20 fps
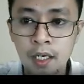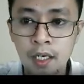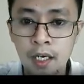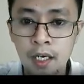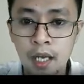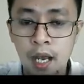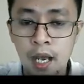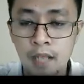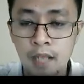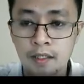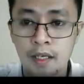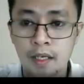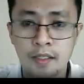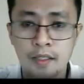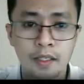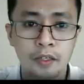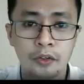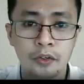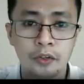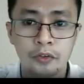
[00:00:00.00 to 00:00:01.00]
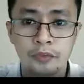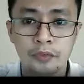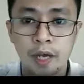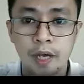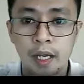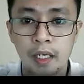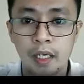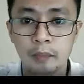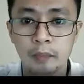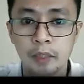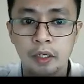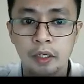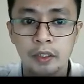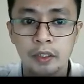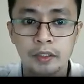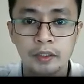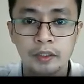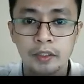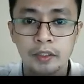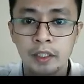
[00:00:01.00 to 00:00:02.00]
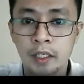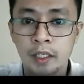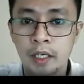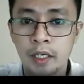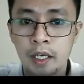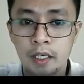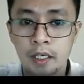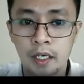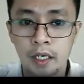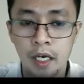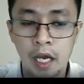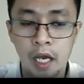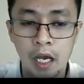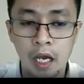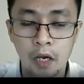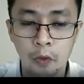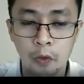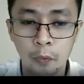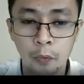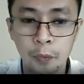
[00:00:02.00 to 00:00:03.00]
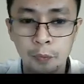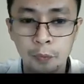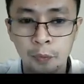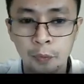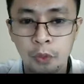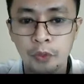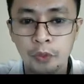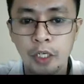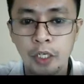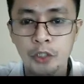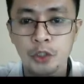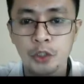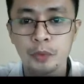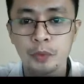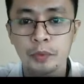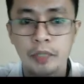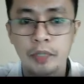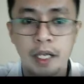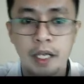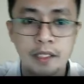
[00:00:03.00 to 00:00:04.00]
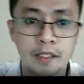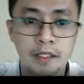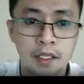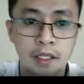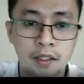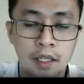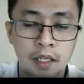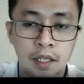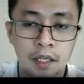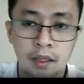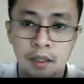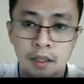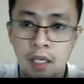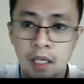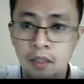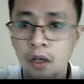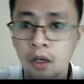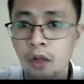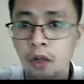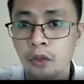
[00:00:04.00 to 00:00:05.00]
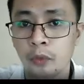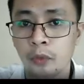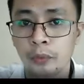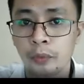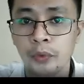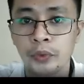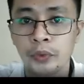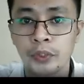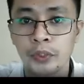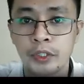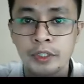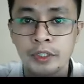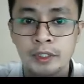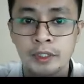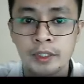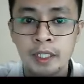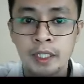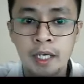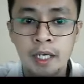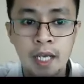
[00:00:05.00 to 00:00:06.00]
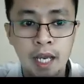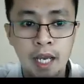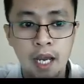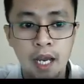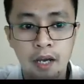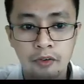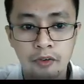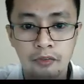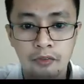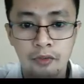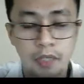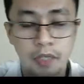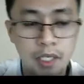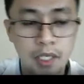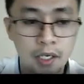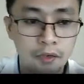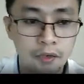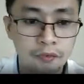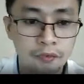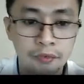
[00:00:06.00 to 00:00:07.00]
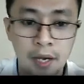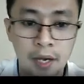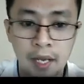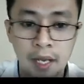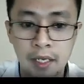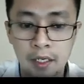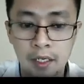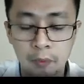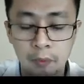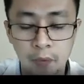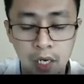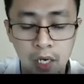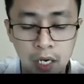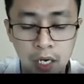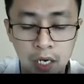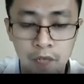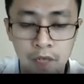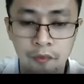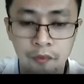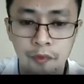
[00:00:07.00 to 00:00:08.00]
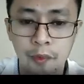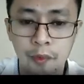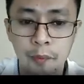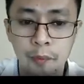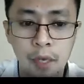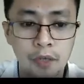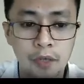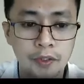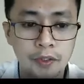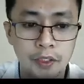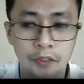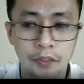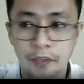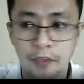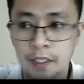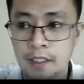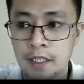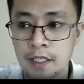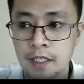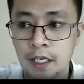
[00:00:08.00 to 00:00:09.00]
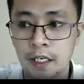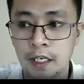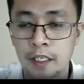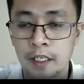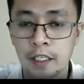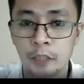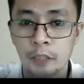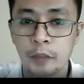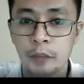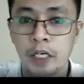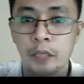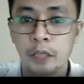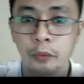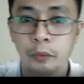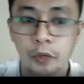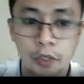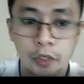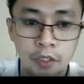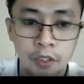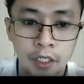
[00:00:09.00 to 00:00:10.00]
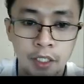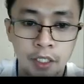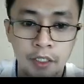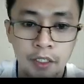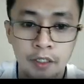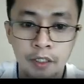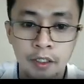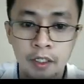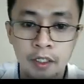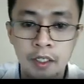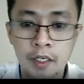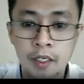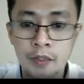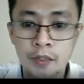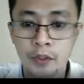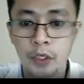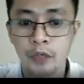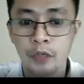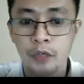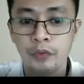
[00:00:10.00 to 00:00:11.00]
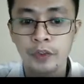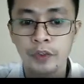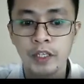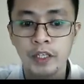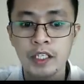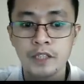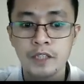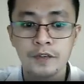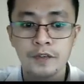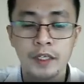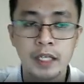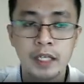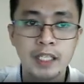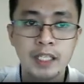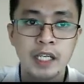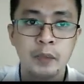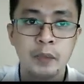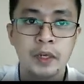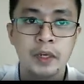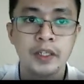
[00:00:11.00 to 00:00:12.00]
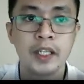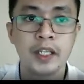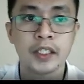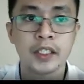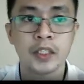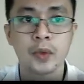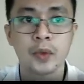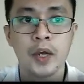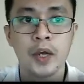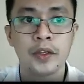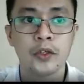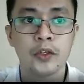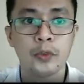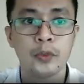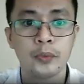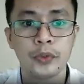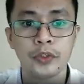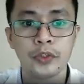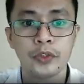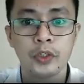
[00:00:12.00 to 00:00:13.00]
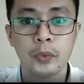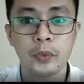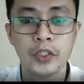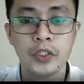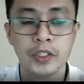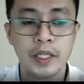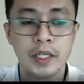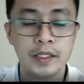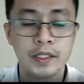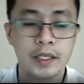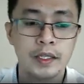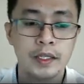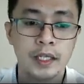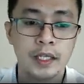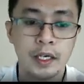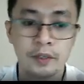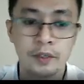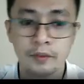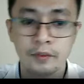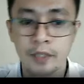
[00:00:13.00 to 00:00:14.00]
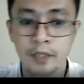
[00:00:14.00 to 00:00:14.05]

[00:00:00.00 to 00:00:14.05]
accessing your file, because we could assume, class, that not all computers have Microsoft Excel that we can work on. So if we transfer, class, our data to other computer which doesn't have